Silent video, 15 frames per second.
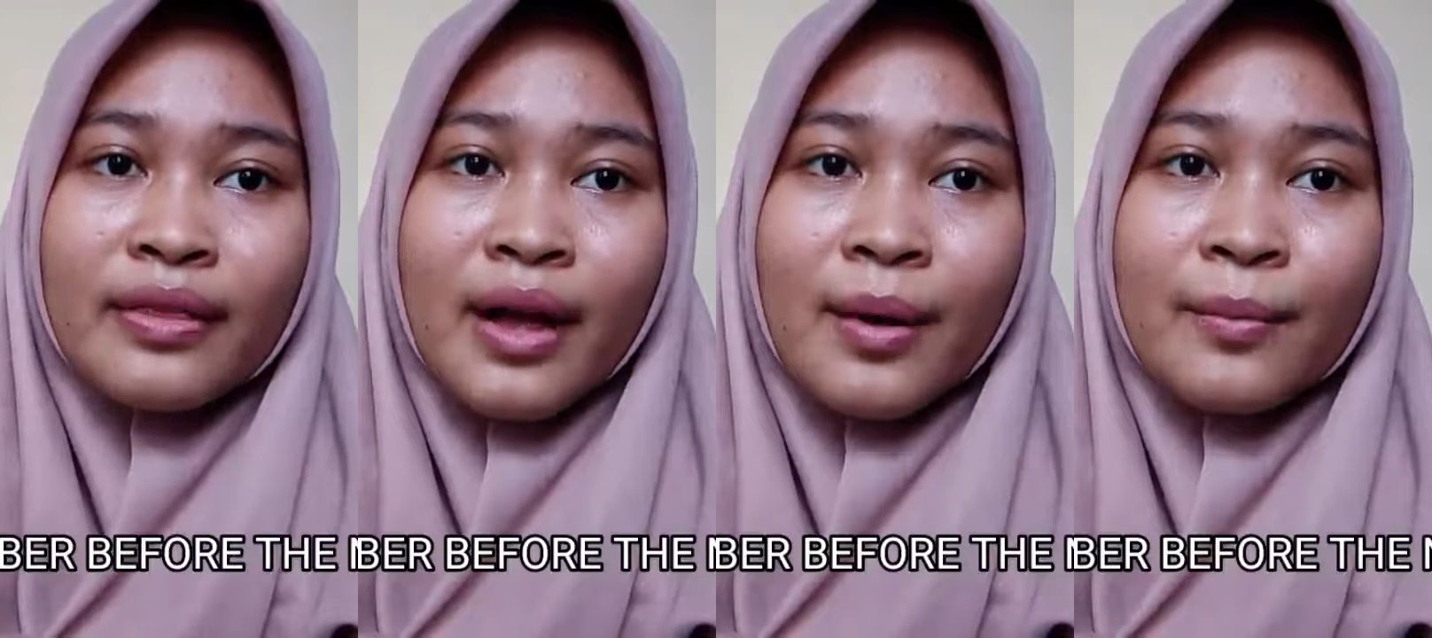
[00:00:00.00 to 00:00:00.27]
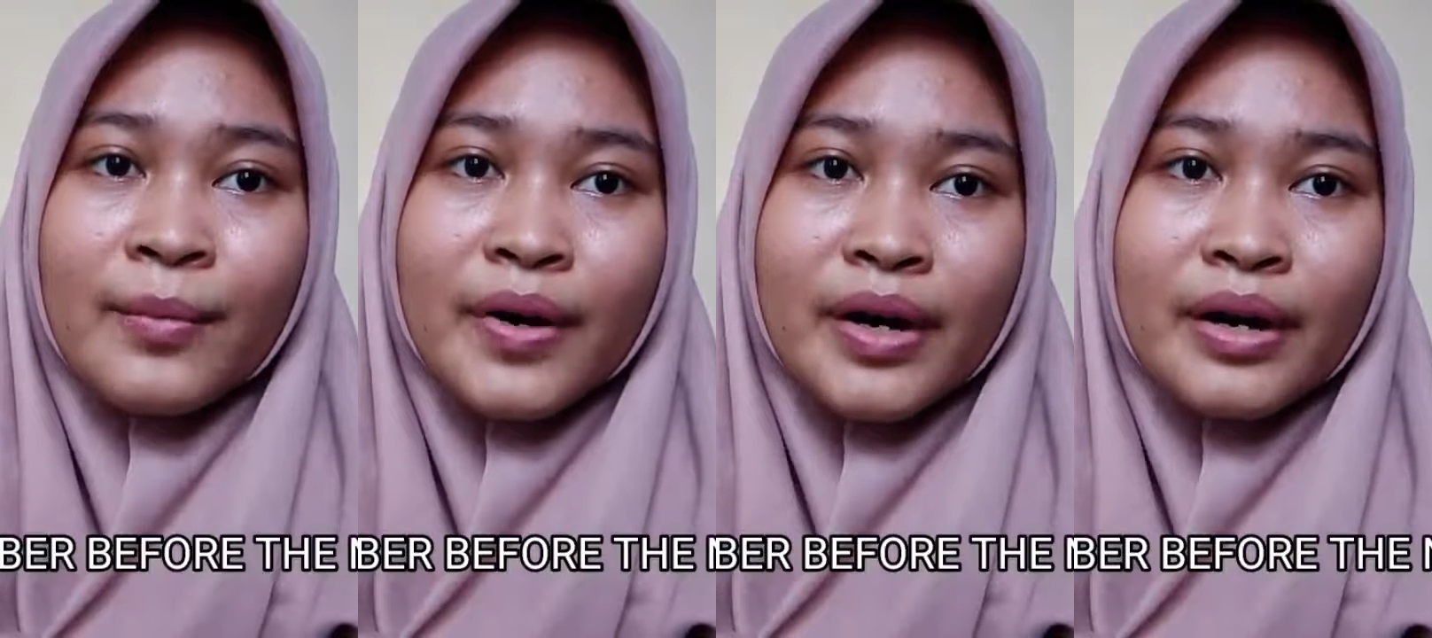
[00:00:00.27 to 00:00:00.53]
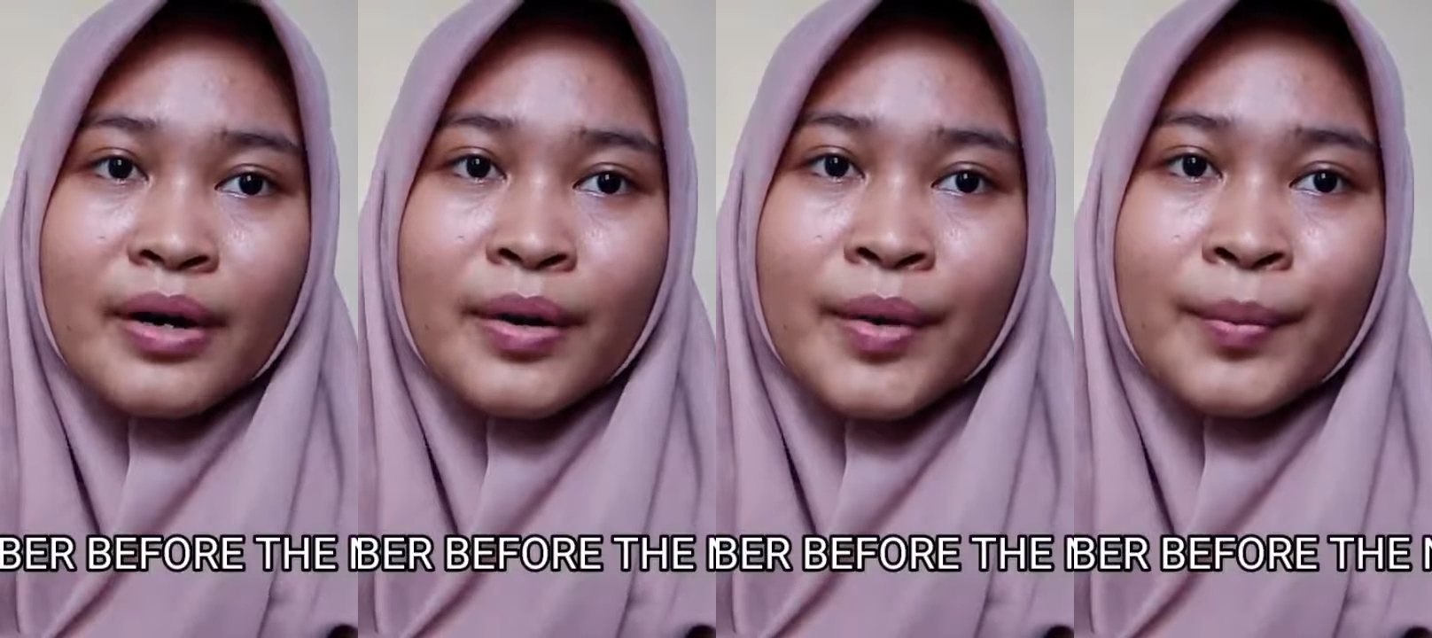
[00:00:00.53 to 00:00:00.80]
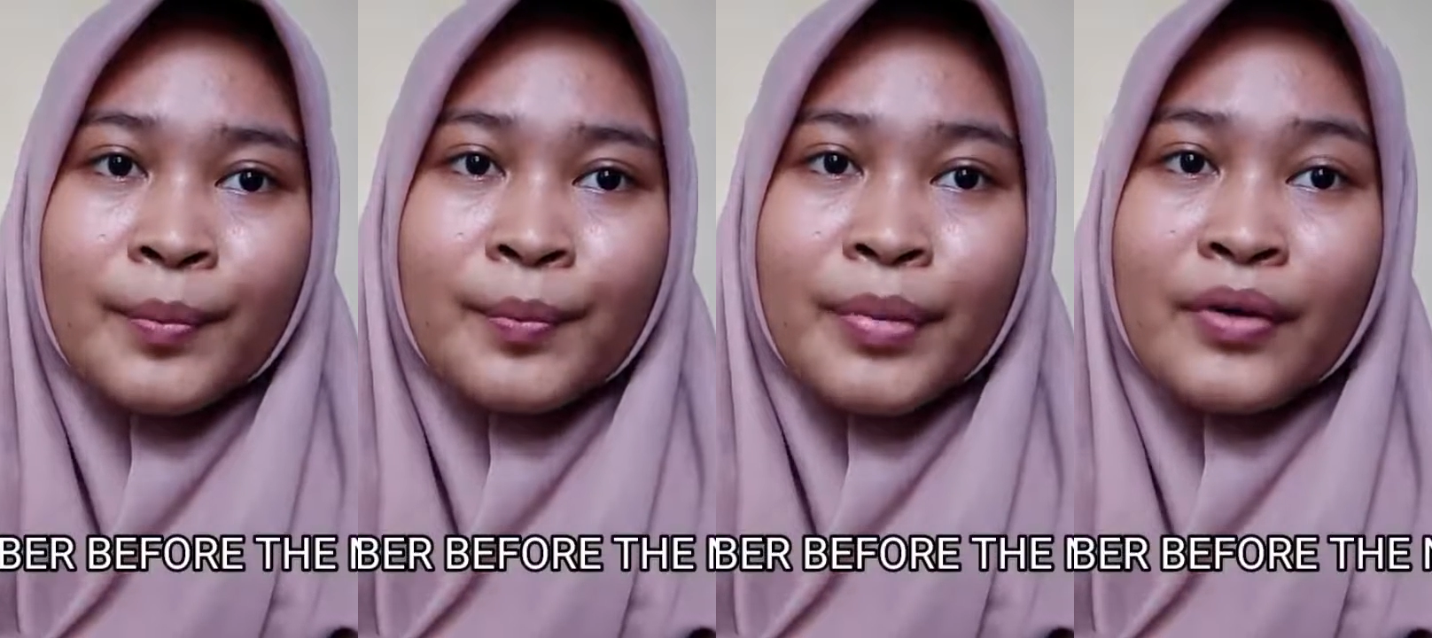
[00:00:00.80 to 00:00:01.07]
number
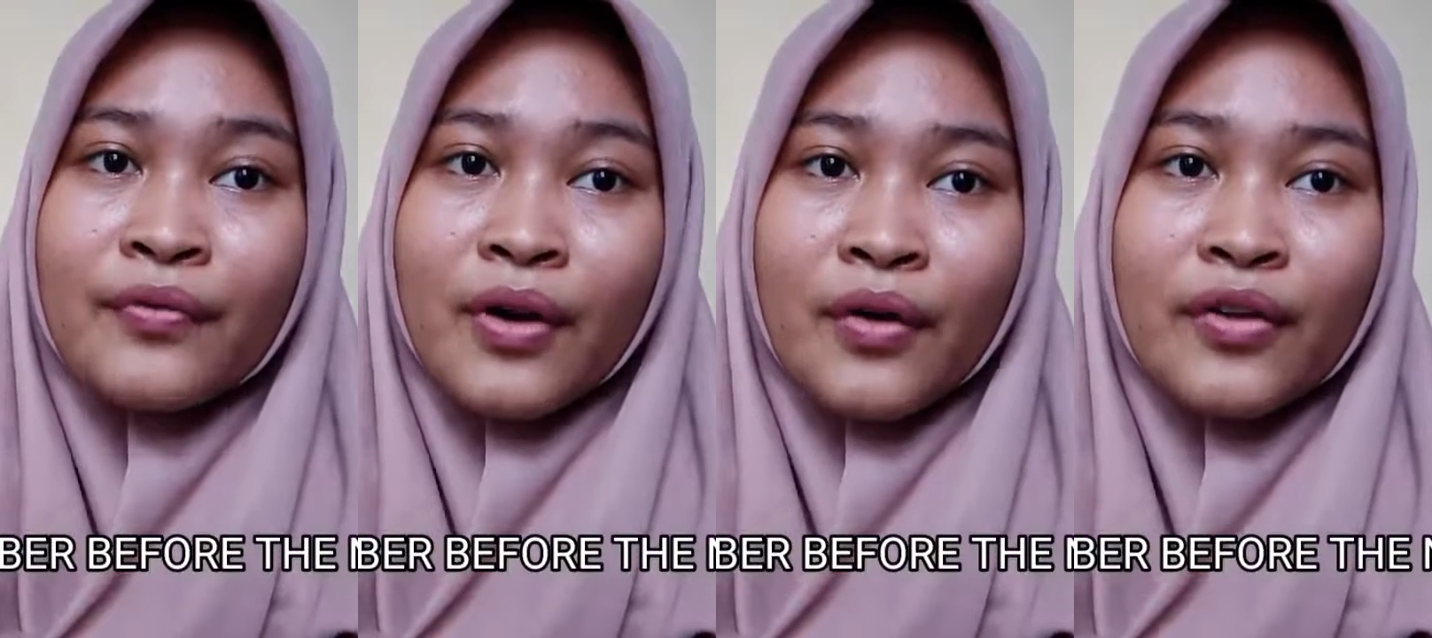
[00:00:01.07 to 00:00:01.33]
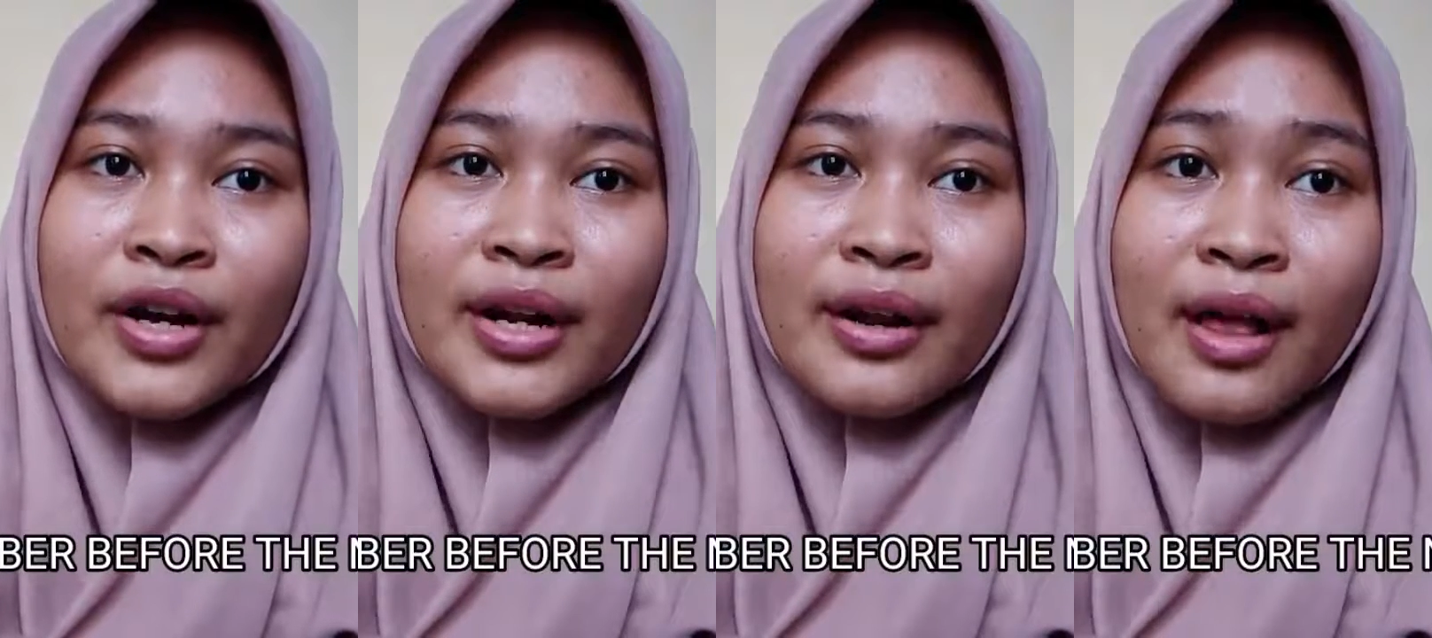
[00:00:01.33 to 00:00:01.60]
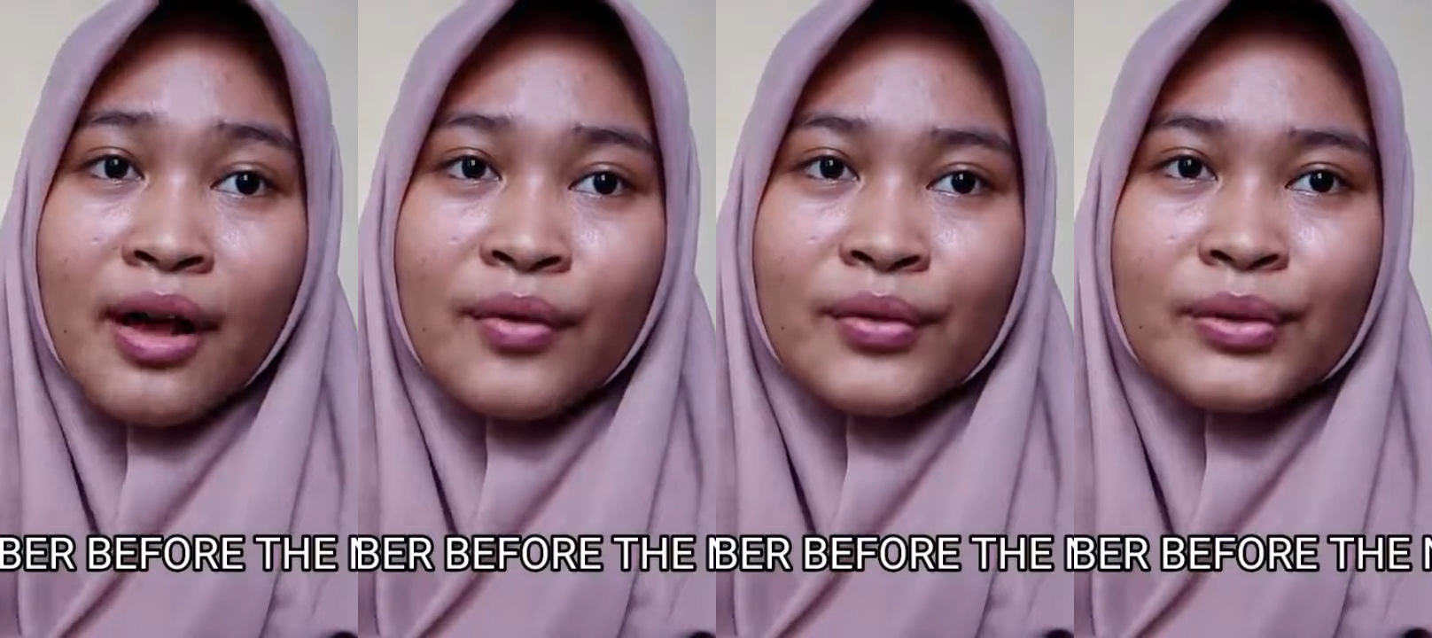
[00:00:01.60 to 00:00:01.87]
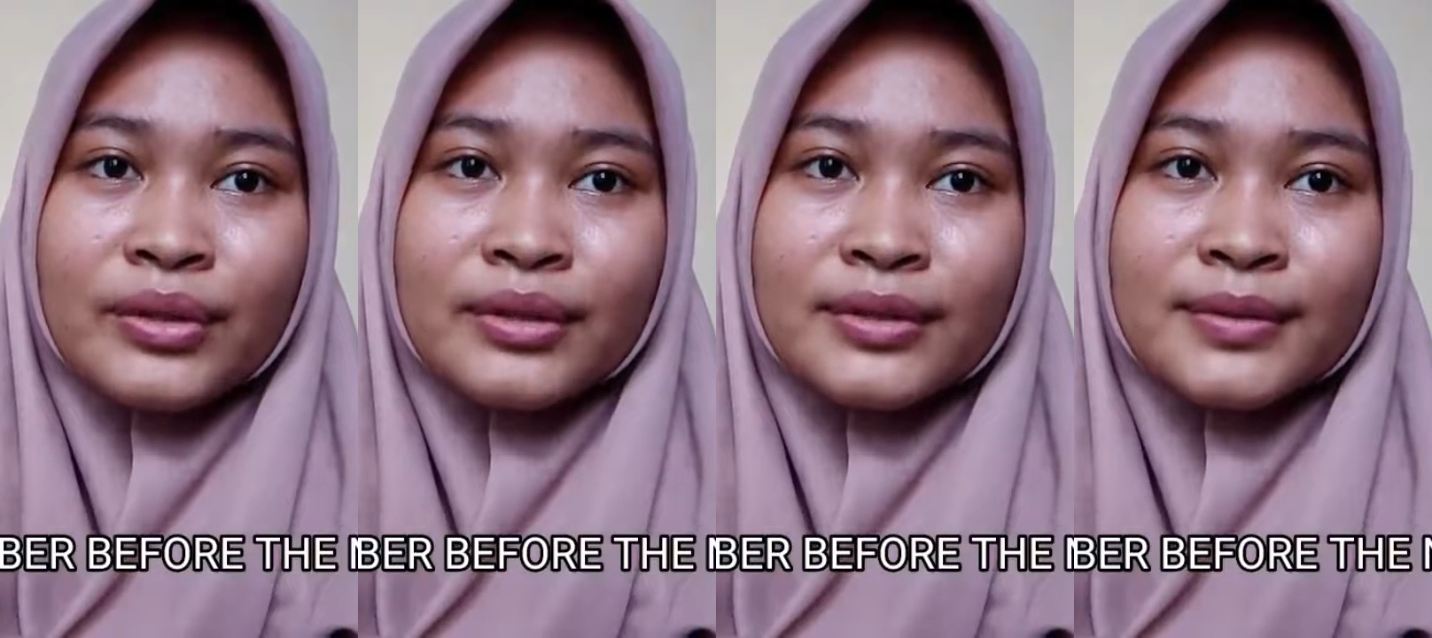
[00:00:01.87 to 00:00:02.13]
before the
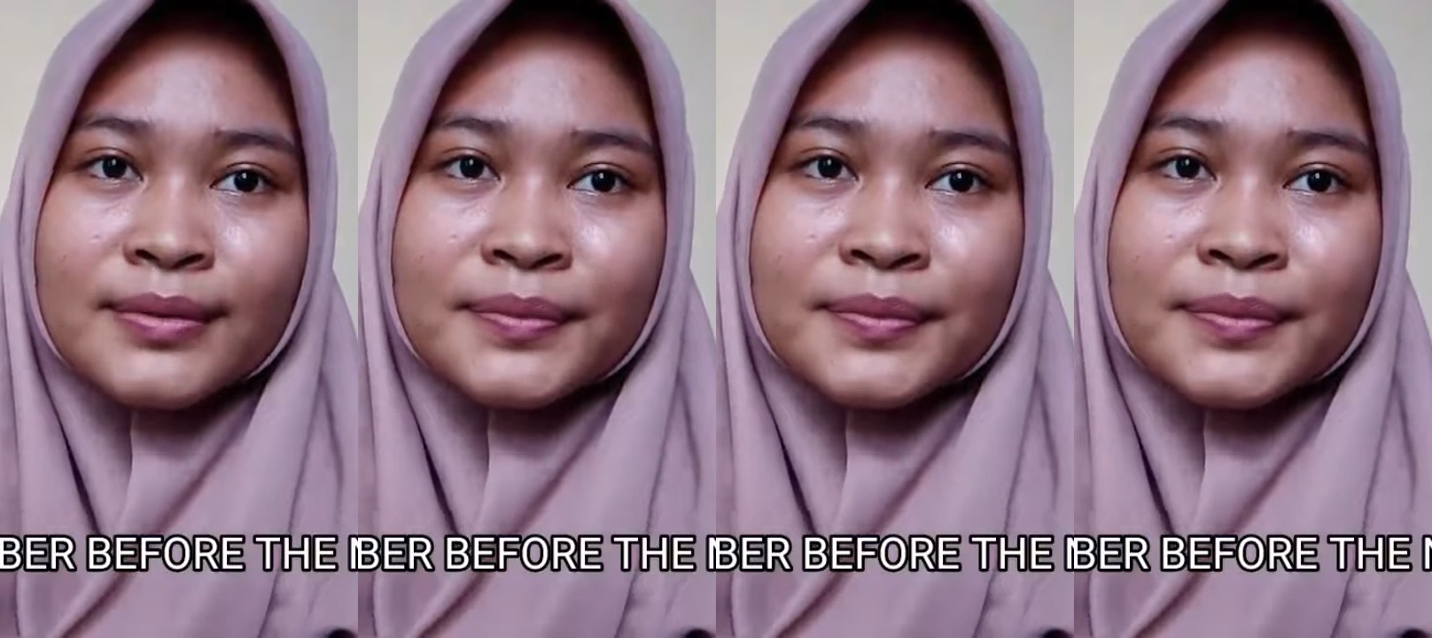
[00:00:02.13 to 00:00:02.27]
noun.